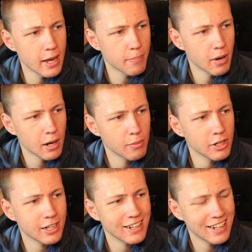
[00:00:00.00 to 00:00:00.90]
a
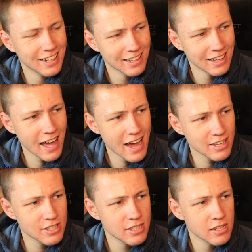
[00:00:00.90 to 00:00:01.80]
public
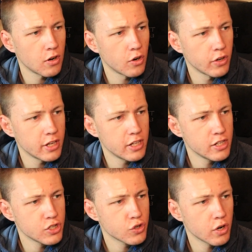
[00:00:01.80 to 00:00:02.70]
class called
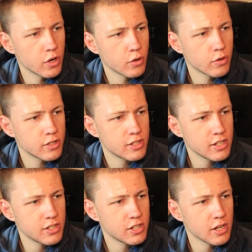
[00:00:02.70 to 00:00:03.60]
intro
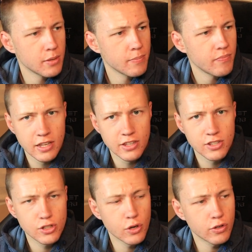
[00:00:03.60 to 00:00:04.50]
system, and this
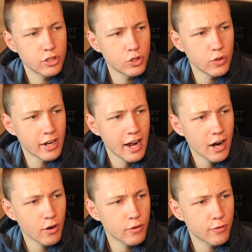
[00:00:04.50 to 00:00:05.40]
is going to
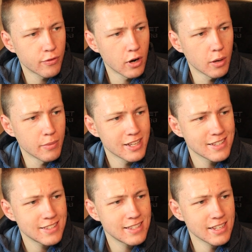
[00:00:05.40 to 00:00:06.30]
inherit from
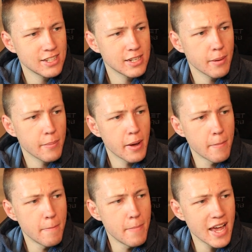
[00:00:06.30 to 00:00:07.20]
system
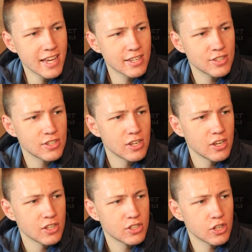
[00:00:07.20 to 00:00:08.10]
base.
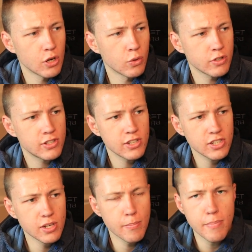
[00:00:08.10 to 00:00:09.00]
So
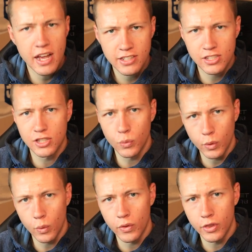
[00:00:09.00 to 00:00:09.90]
system base is the we
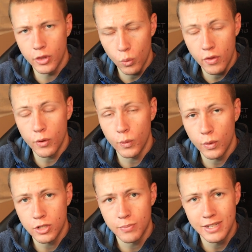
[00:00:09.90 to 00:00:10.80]
want the one that we
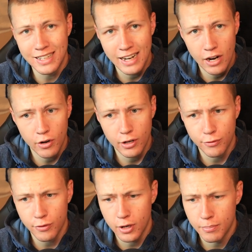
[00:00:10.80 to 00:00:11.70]
want to be inheriting
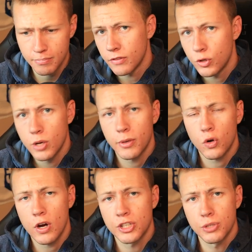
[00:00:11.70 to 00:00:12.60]
from. If you come
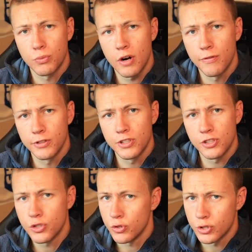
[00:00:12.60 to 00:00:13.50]
across some
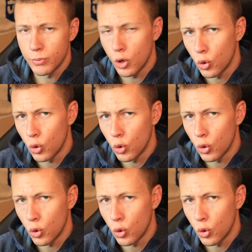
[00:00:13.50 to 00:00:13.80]
references to some